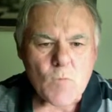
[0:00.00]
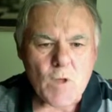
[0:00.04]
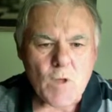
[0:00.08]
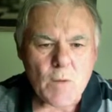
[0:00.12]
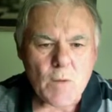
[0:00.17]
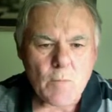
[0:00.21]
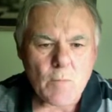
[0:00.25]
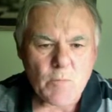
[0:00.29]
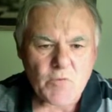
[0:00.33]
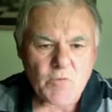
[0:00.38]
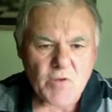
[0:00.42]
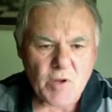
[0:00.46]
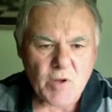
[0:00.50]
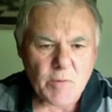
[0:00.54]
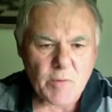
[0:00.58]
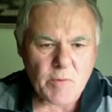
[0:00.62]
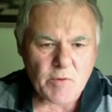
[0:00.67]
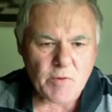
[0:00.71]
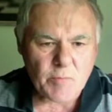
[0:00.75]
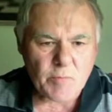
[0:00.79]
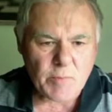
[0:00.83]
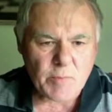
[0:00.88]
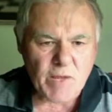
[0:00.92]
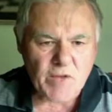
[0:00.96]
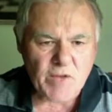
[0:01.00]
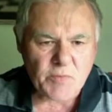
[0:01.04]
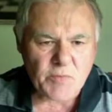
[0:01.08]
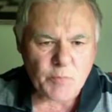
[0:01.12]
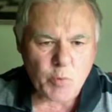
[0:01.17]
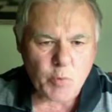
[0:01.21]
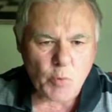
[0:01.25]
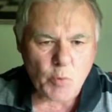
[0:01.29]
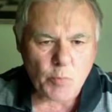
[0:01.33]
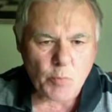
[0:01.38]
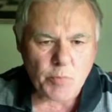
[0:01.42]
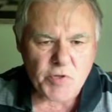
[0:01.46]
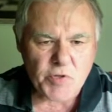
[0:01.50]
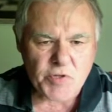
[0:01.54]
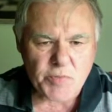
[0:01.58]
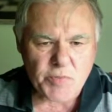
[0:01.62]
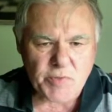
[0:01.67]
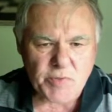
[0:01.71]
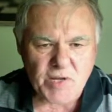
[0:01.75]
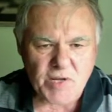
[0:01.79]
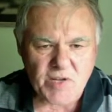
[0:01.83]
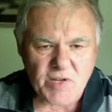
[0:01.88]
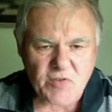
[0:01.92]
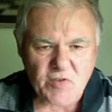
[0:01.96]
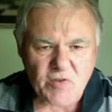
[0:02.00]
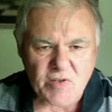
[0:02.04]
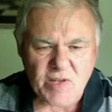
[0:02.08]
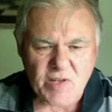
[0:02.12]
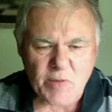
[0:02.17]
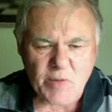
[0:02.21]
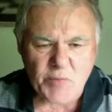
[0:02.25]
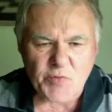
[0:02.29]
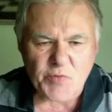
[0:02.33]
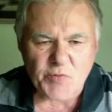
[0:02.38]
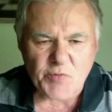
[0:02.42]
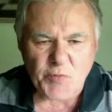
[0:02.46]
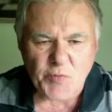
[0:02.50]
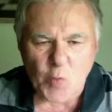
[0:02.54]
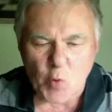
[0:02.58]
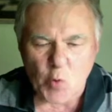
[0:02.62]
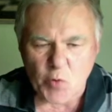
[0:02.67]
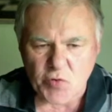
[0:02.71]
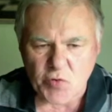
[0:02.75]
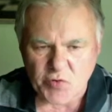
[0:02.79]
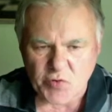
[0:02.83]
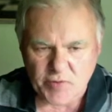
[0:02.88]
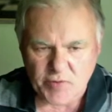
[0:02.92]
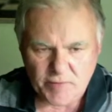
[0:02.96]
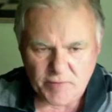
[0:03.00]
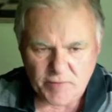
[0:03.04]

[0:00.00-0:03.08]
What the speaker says: So he plays bishop takes knight. That was forced.